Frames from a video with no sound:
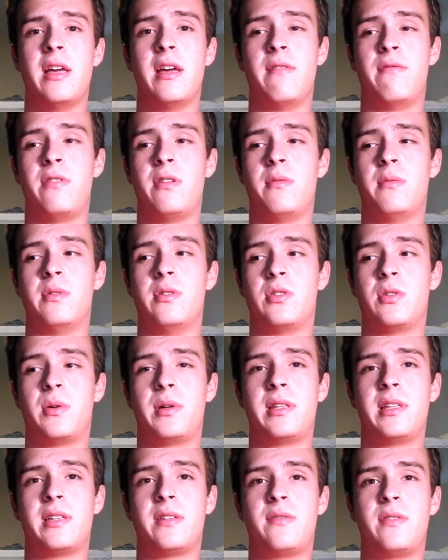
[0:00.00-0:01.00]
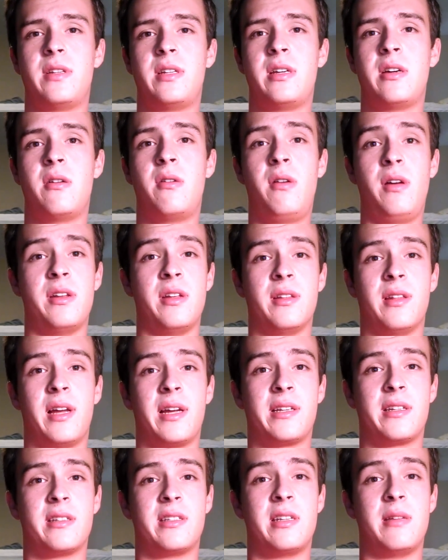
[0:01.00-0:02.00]
if you enjoyed this video and you'd
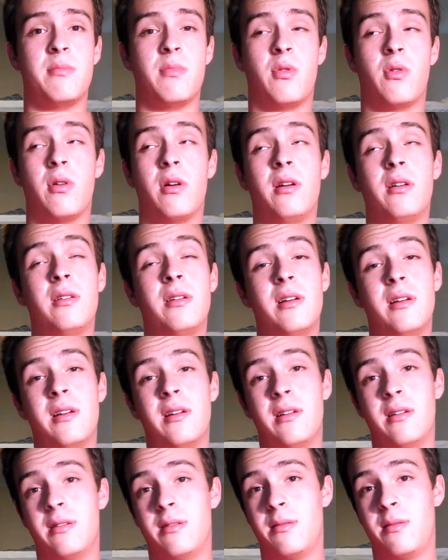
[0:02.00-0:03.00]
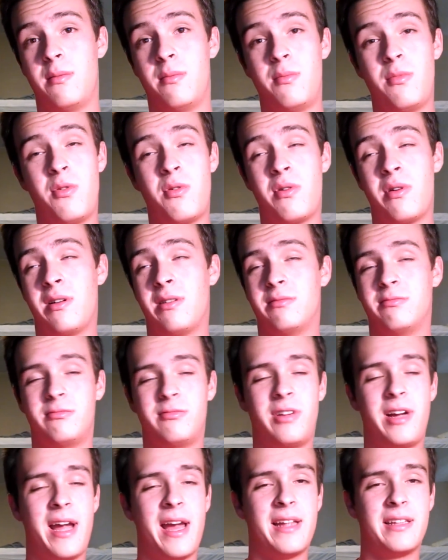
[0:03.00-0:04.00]
like to see more
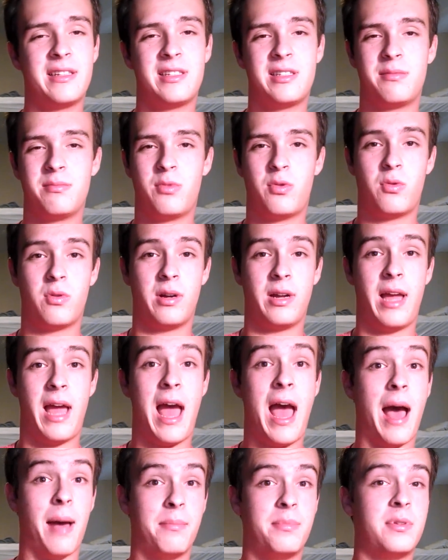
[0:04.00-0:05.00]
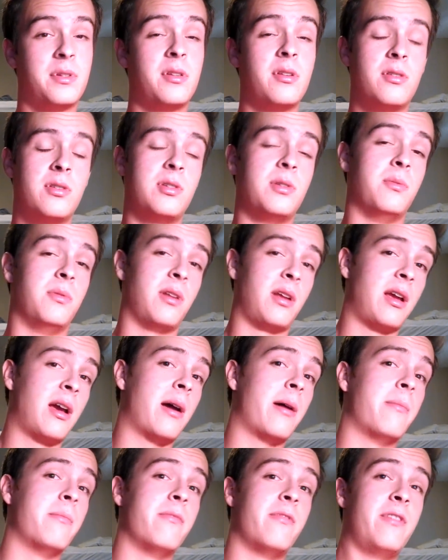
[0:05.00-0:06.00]
rants, more apps soon to
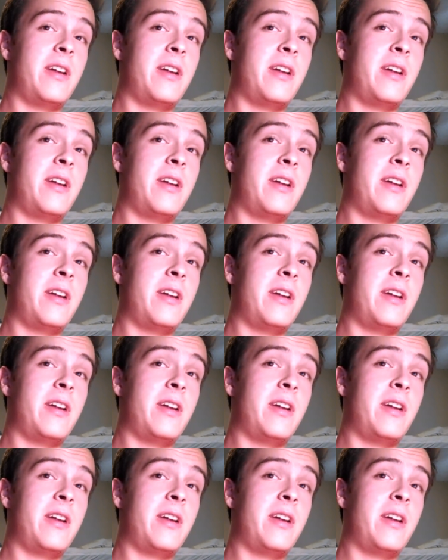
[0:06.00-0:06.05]
come,